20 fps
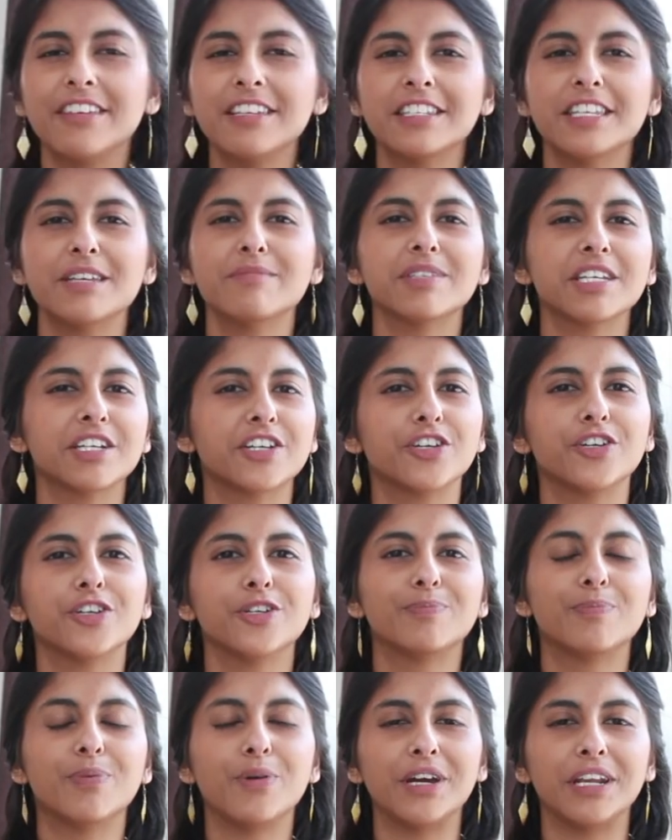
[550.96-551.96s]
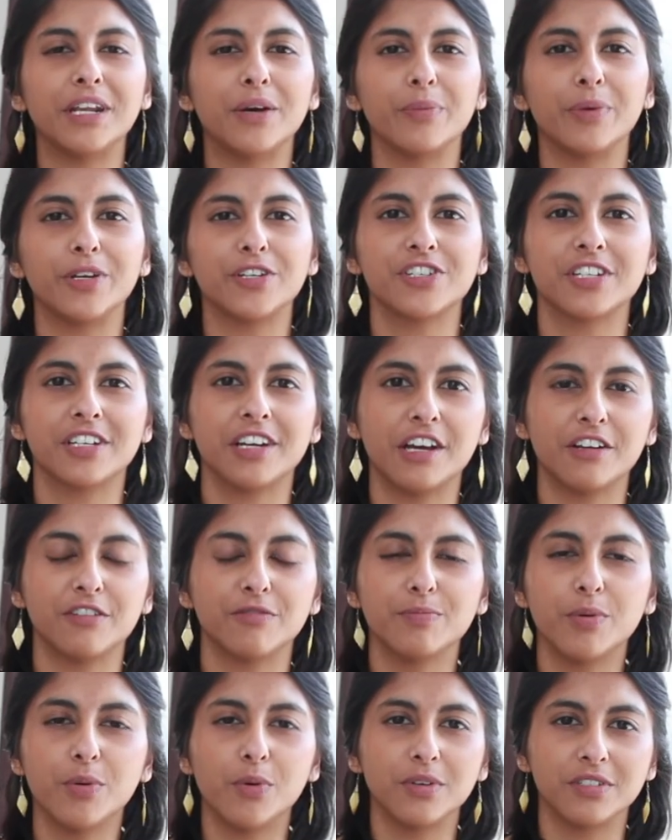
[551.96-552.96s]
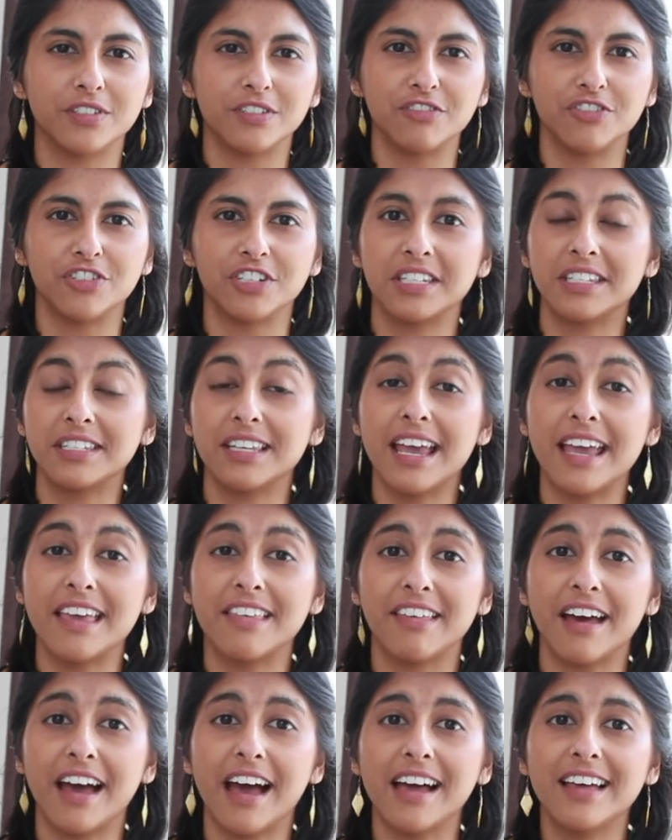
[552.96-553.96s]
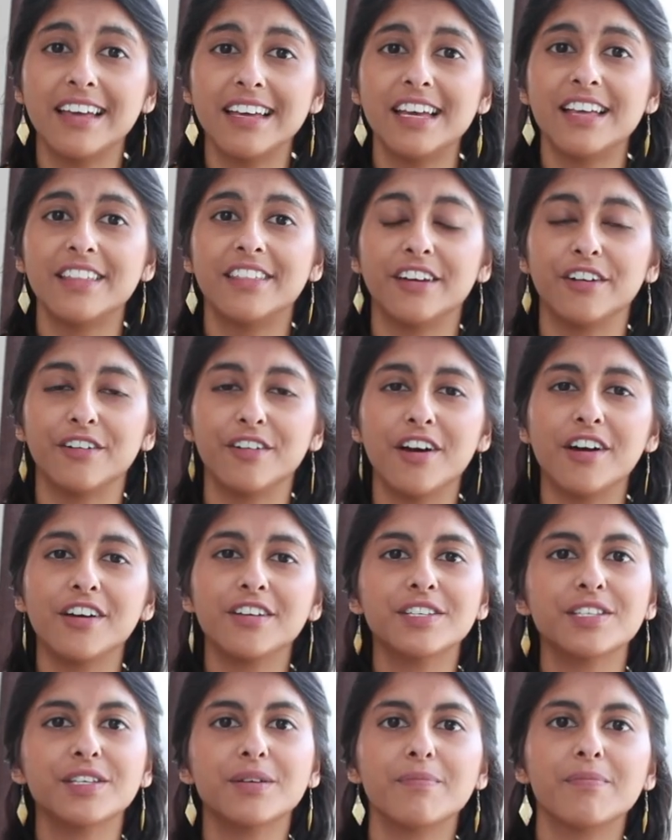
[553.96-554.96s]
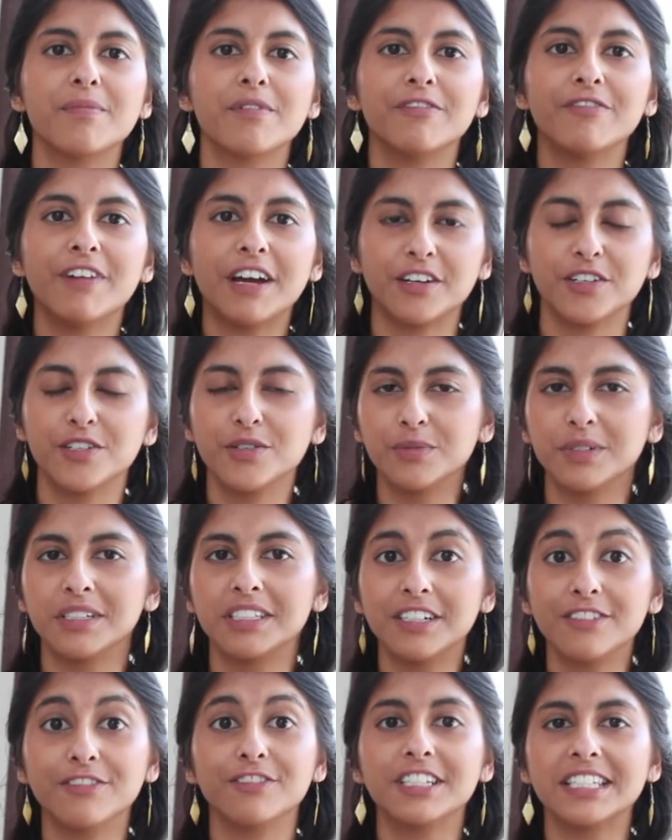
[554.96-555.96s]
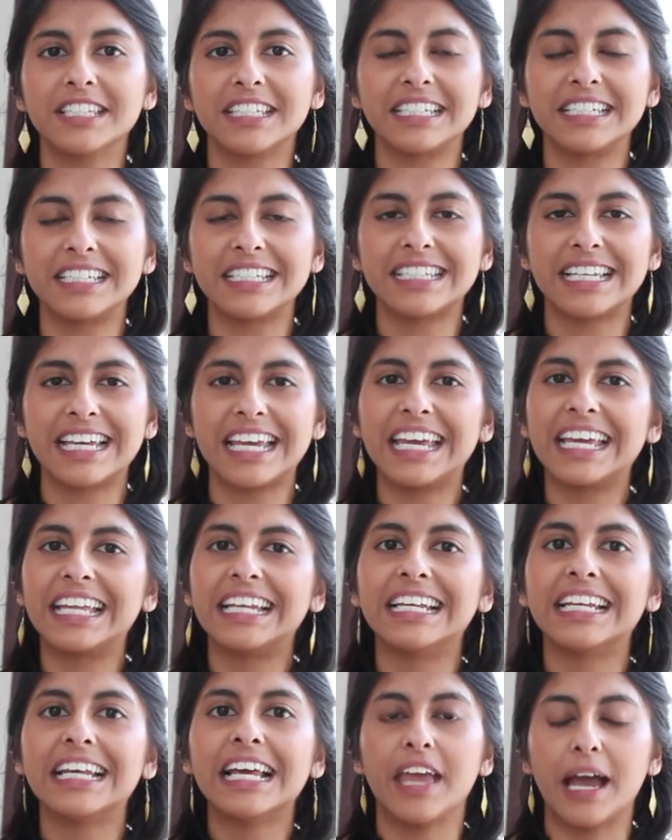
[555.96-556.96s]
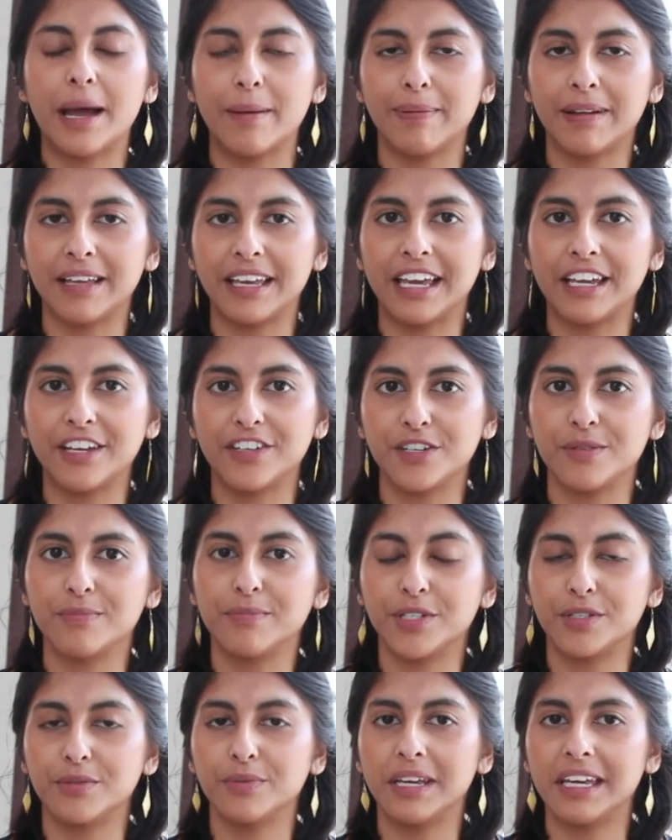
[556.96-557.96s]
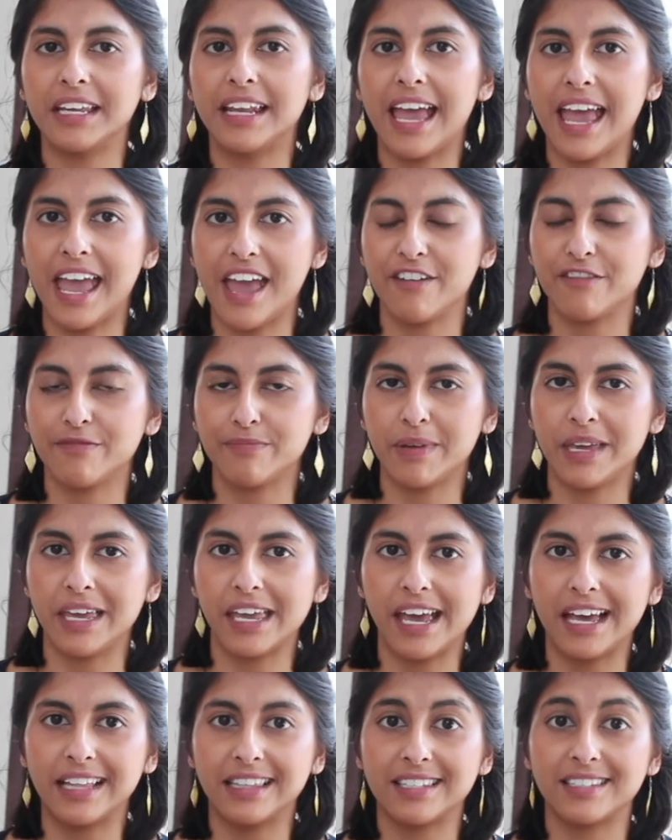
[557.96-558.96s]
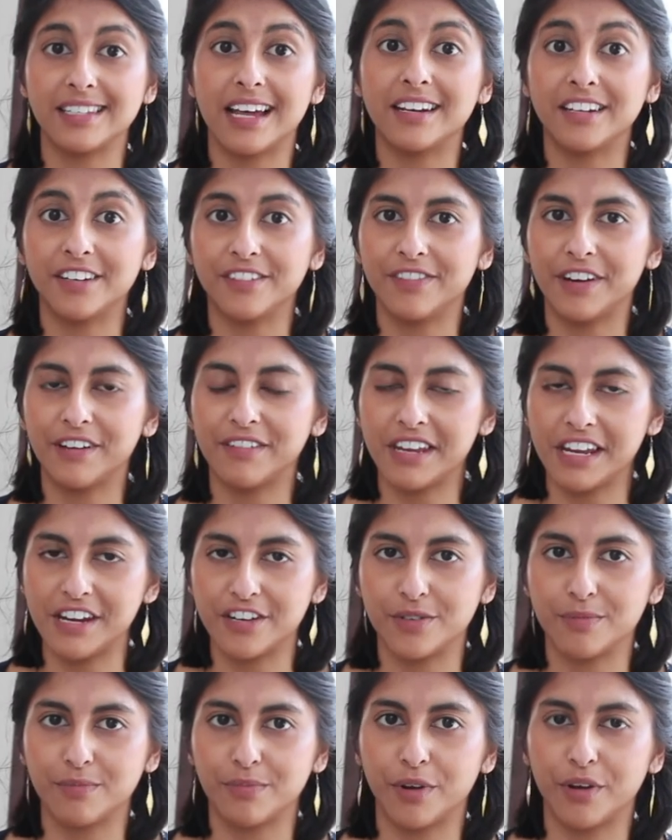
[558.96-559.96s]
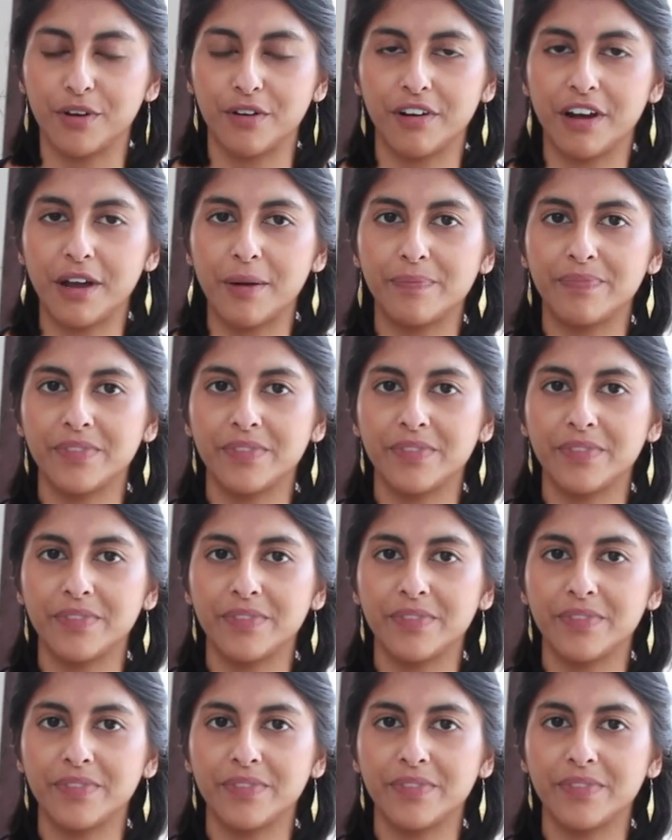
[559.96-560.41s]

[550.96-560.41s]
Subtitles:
this seems like a good point at which to kind of pause and just say that there are some factual differences in the application between AFP and standard foundation program.